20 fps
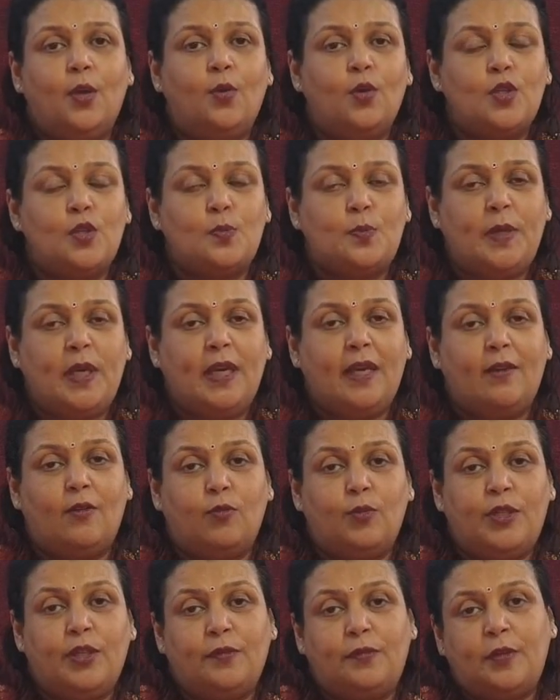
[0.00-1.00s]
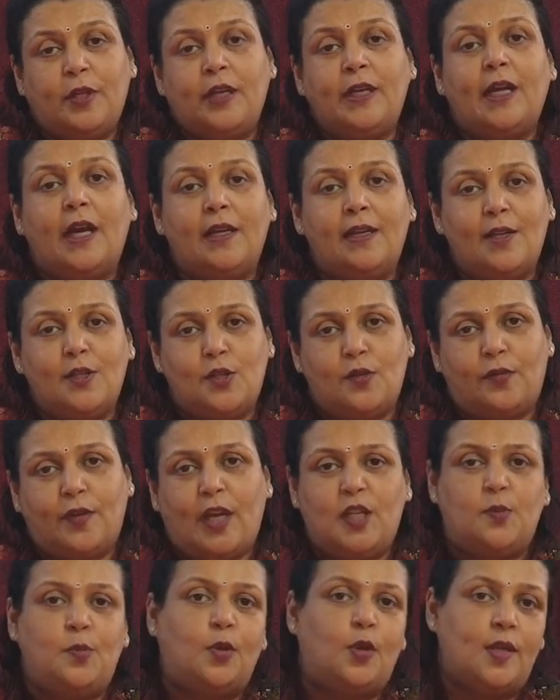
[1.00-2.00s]
speak different colors of
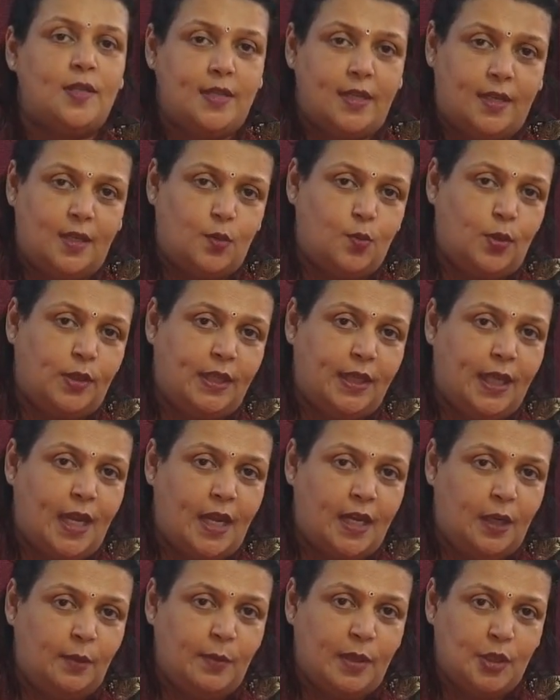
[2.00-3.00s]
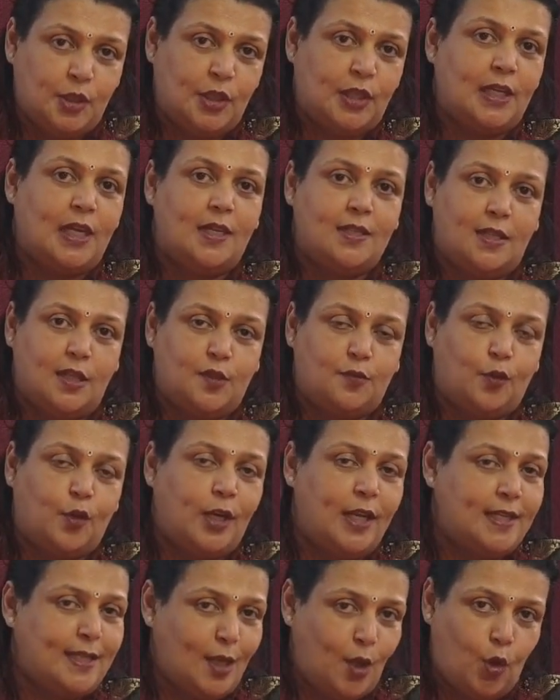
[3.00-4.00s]
cats because that is what the candle magic class is
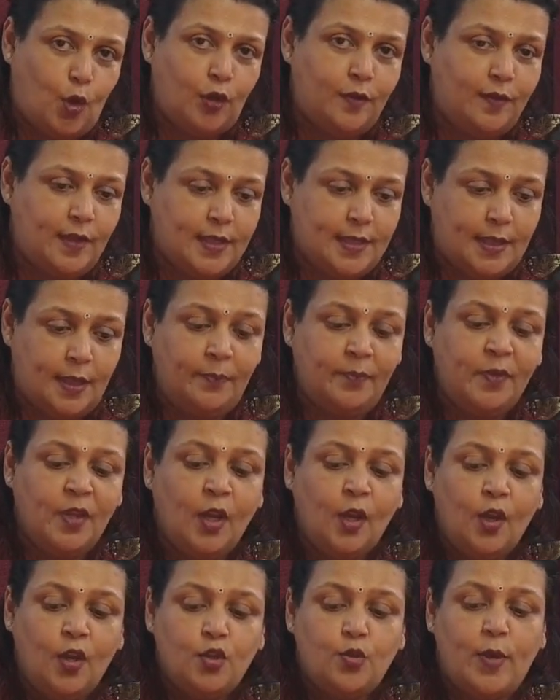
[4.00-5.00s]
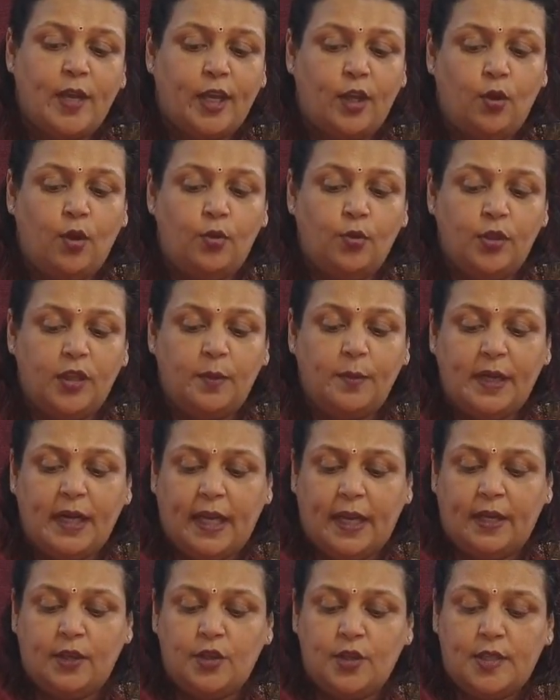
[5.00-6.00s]
for, as I always say. So I cannot do that, but
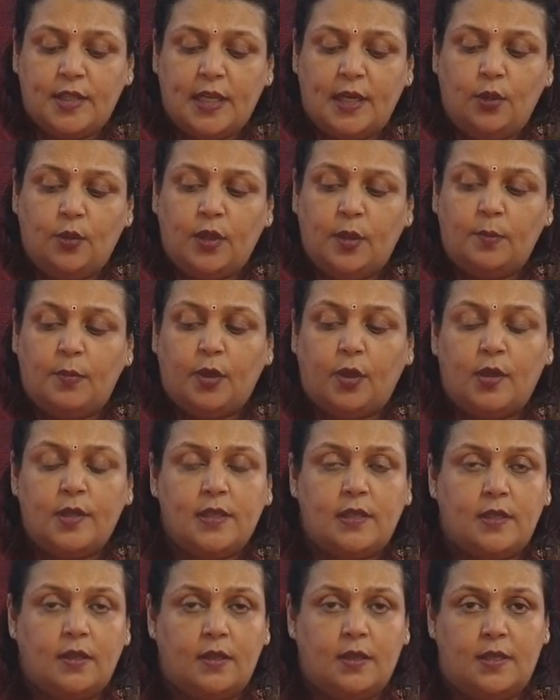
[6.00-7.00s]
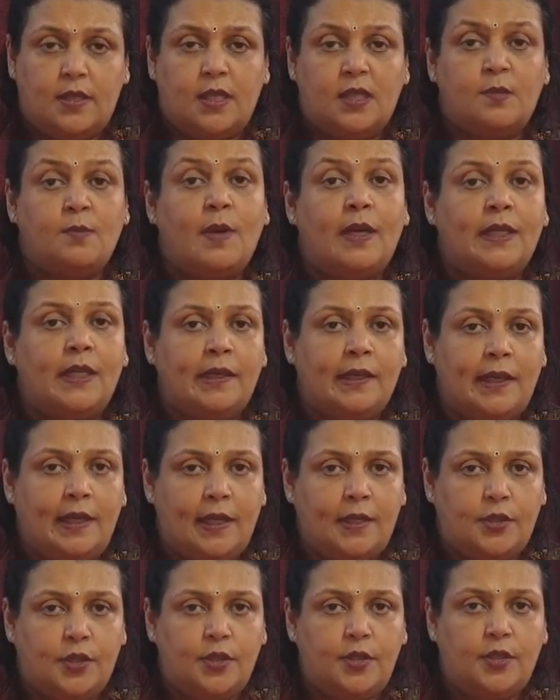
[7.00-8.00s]
I can just tell you that because this is money
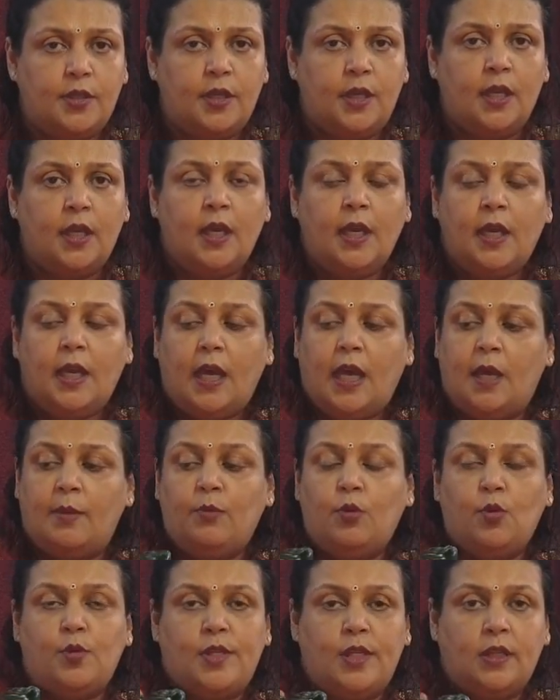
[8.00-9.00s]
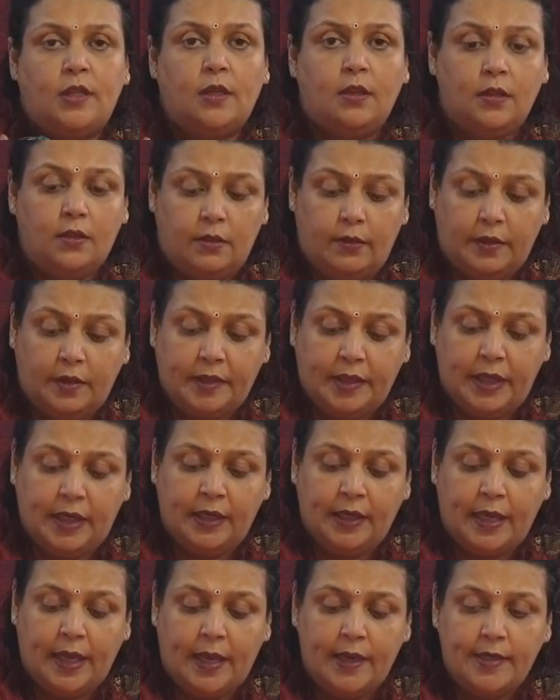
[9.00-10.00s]
related, I'm using the
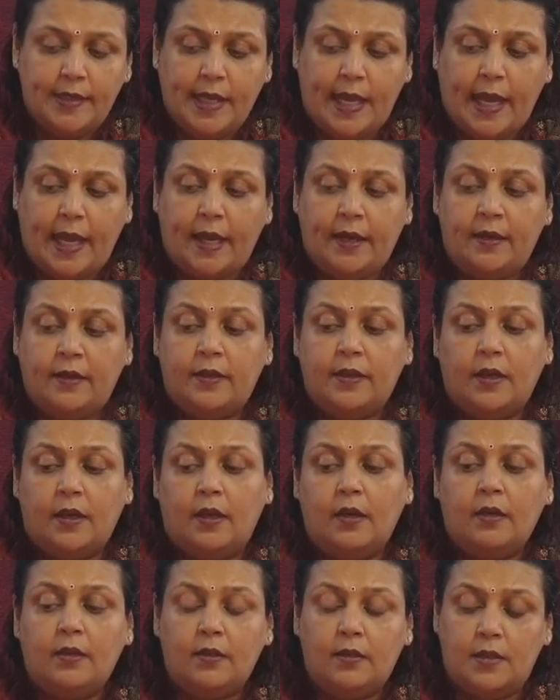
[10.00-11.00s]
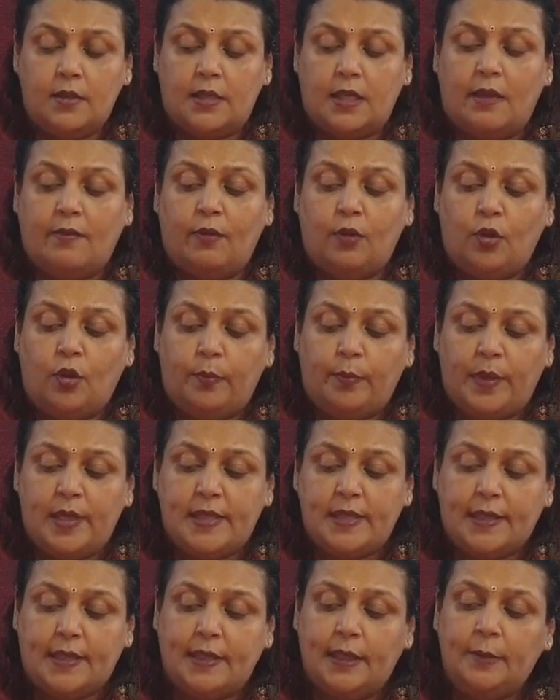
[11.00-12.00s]
green cat. And here the 7 knob,
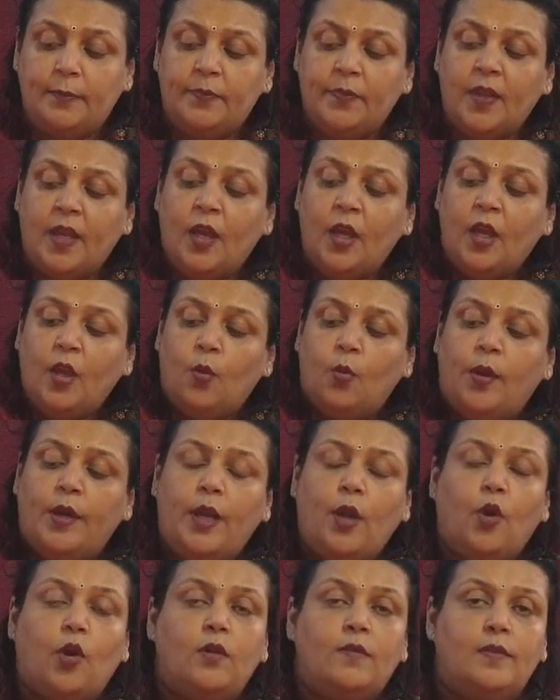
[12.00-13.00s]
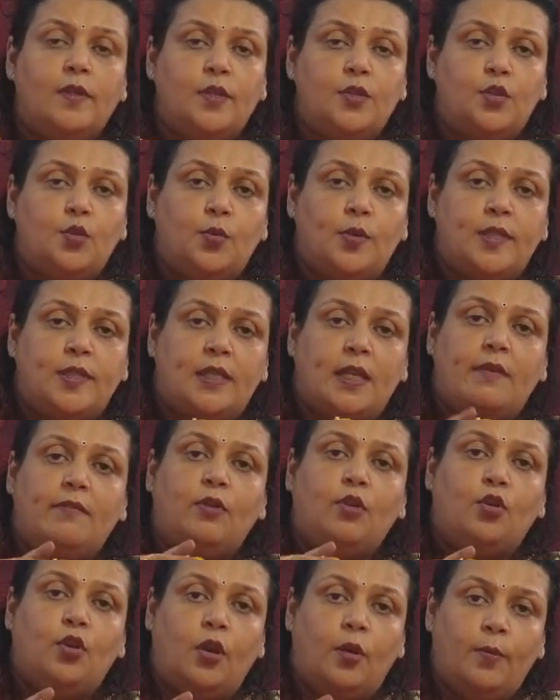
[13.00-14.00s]
basically what I always do is
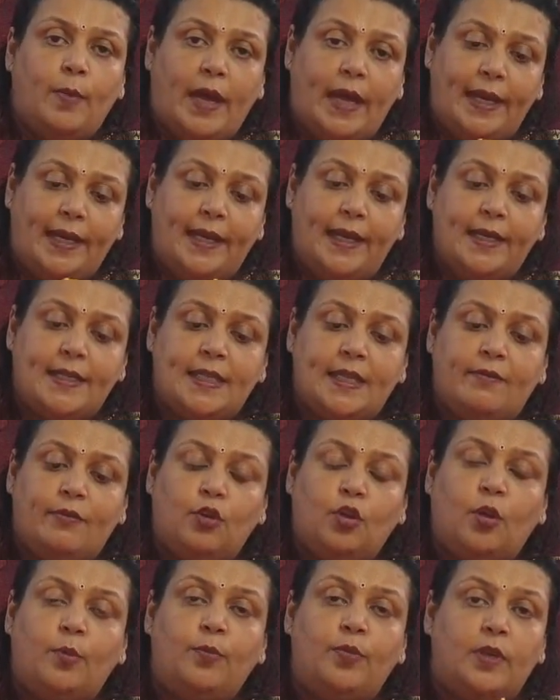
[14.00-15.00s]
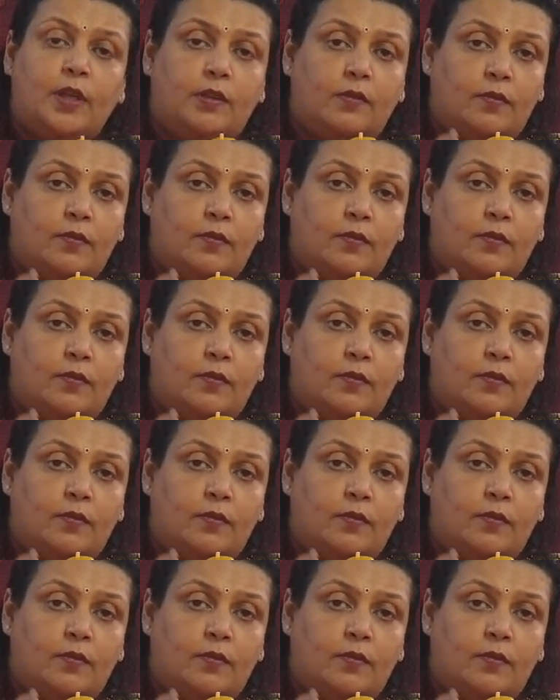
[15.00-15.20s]
7 knob. I like 7 knob